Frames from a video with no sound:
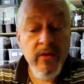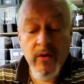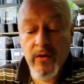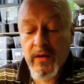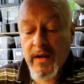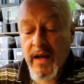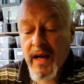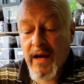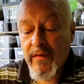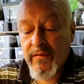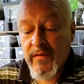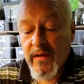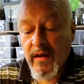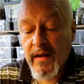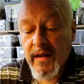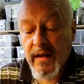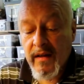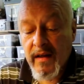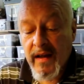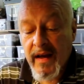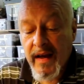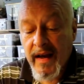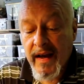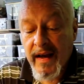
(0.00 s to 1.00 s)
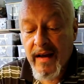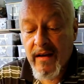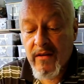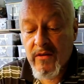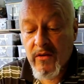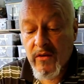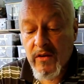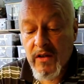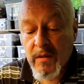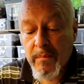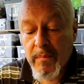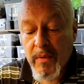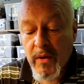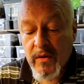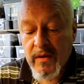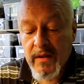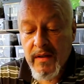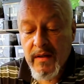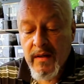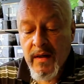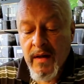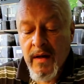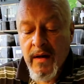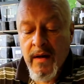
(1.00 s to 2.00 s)
so they have the little hairs on the
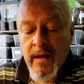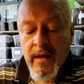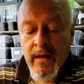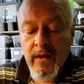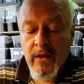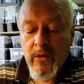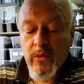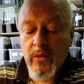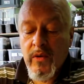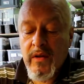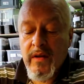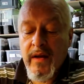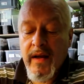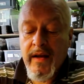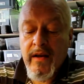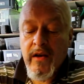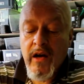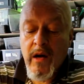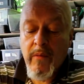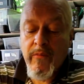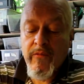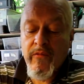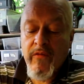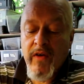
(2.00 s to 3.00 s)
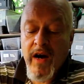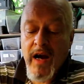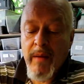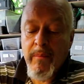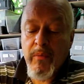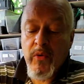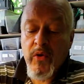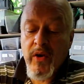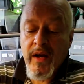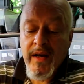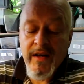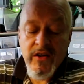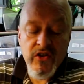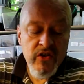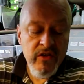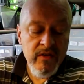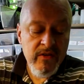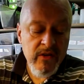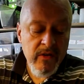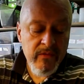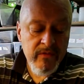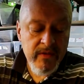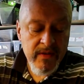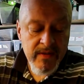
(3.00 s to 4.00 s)
body to take up
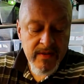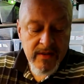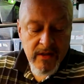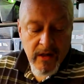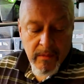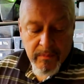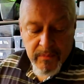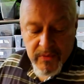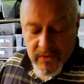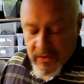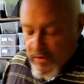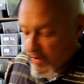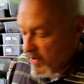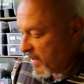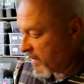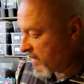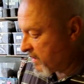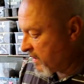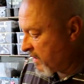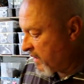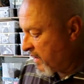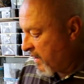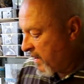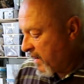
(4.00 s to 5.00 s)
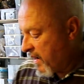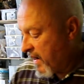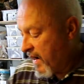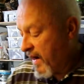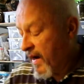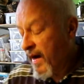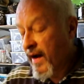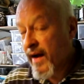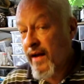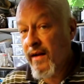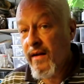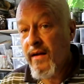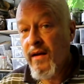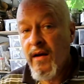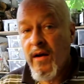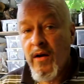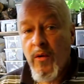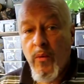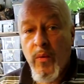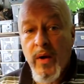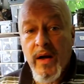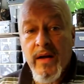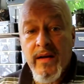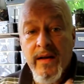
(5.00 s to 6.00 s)
vibrations of the substrate and
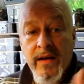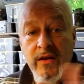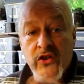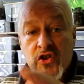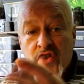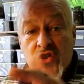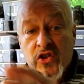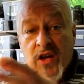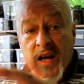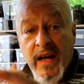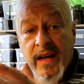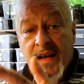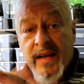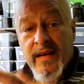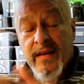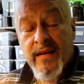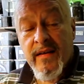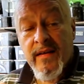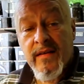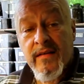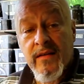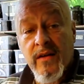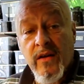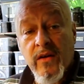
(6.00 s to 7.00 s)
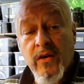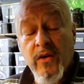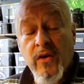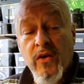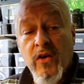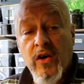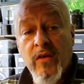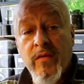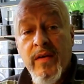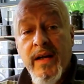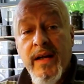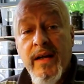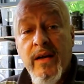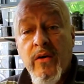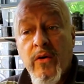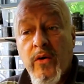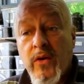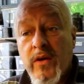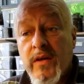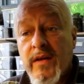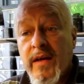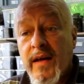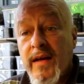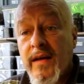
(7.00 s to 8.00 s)
when they shake the larvae
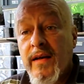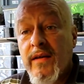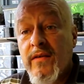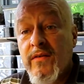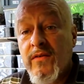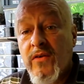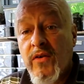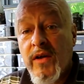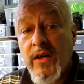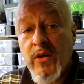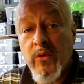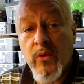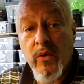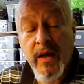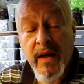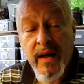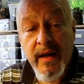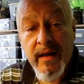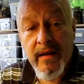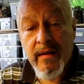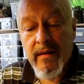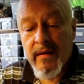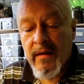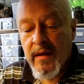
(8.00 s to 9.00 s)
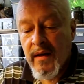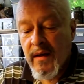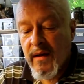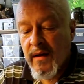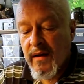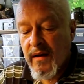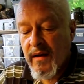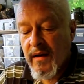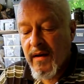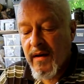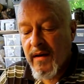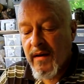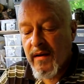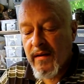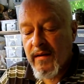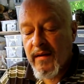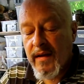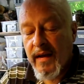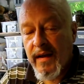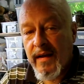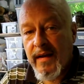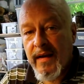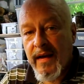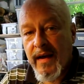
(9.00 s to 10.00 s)
or they stridulate, uh,
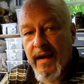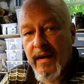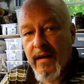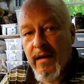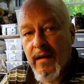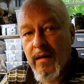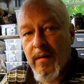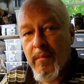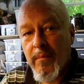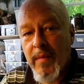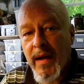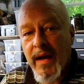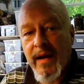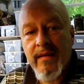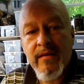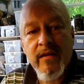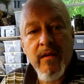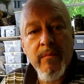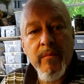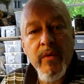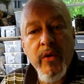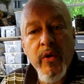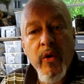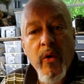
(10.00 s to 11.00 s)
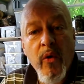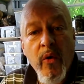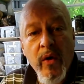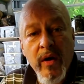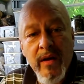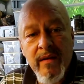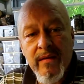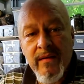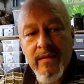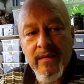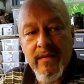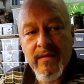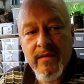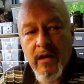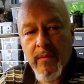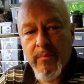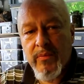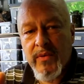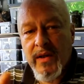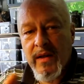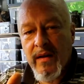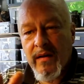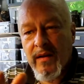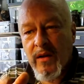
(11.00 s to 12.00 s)
they can uh, make some noise in the
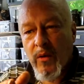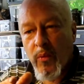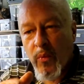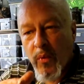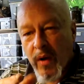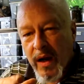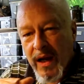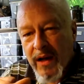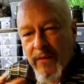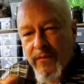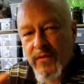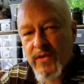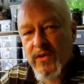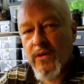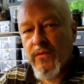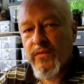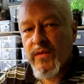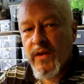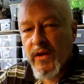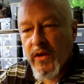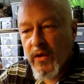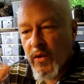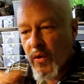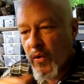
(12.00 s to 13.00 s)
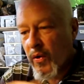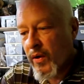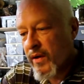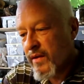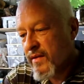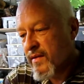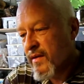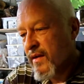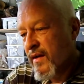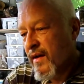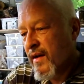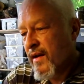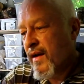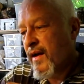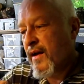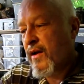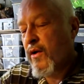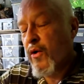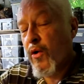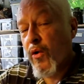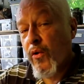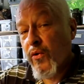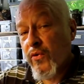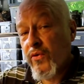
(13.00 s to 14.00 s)
substrate and the waves of the noise
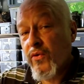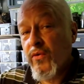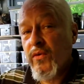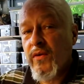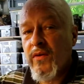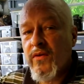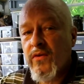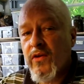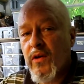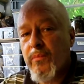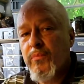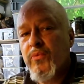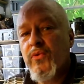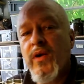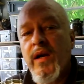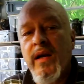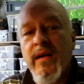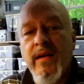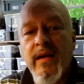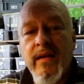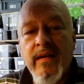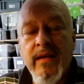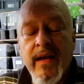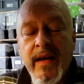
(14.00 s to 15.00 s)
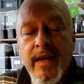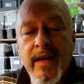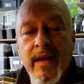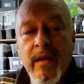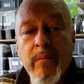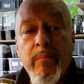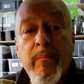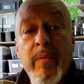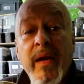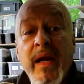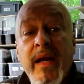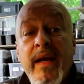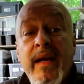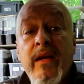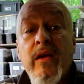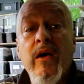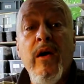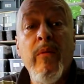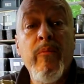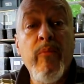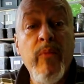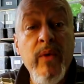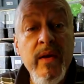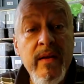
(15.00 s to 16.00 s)
go to the substrate and they can pick it
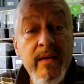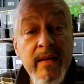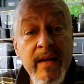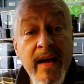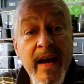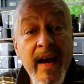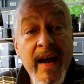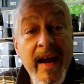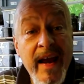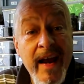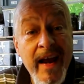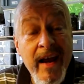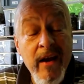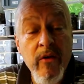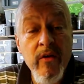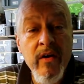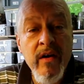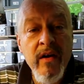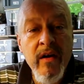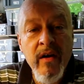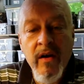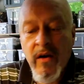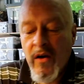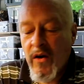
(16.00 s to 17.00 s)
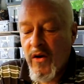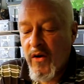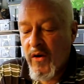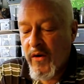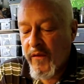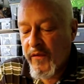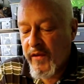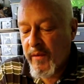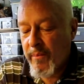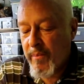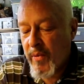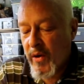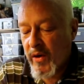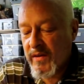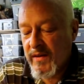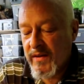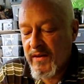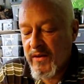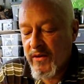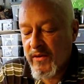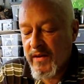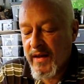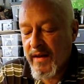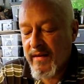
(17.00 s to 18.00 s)
up with the hair on the body.
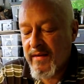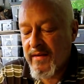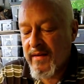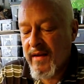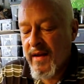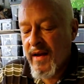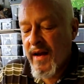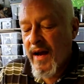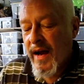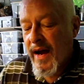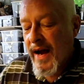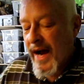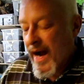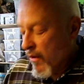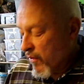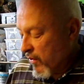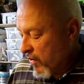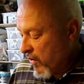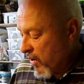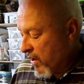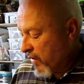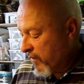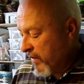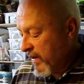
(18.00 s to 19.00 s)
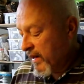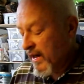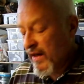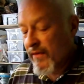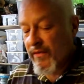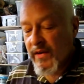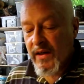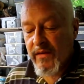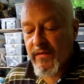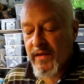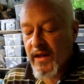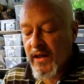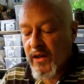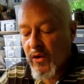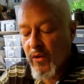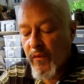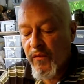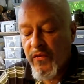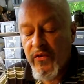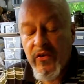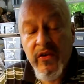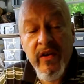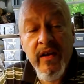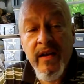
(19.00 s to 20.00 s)
So that's how larvae, even if they
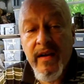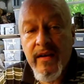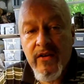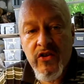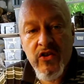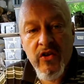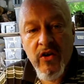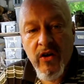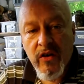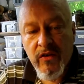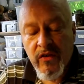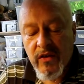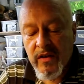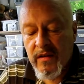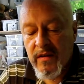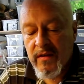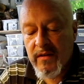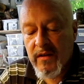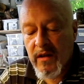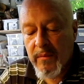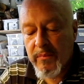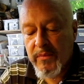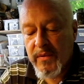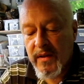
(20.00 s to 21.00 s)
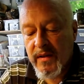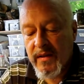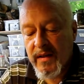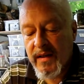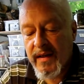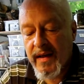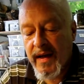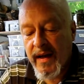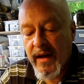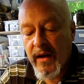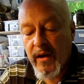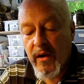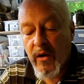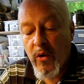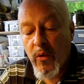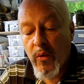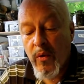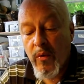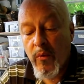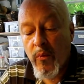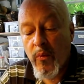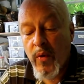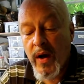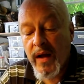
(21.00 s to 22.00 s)
don't see each other in the substrate, they can know
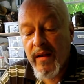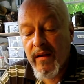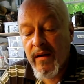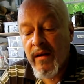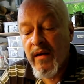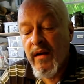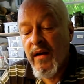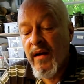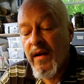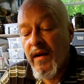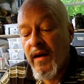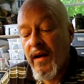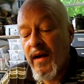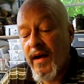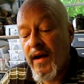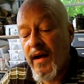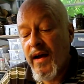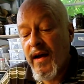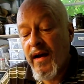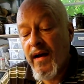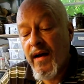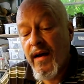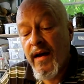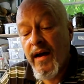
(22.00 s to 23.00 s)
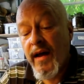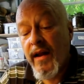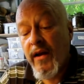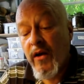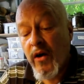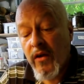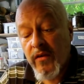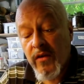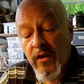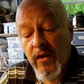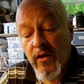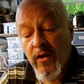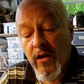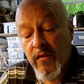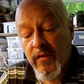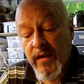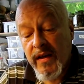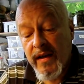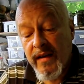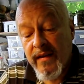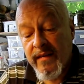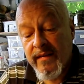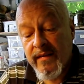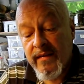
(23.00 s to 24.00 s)
whether uh, another
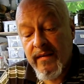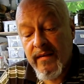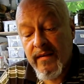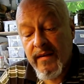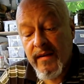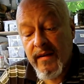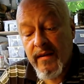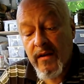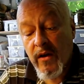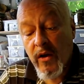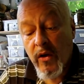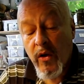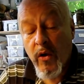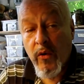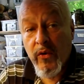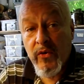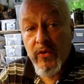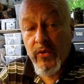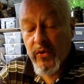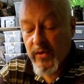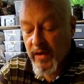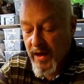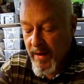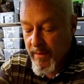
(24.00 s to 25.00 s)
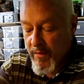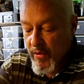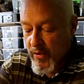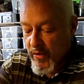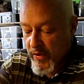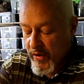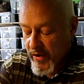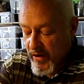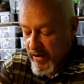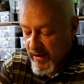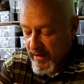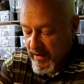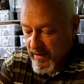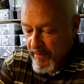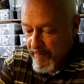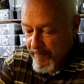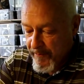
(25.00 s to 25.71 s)
larvae is close to them or not.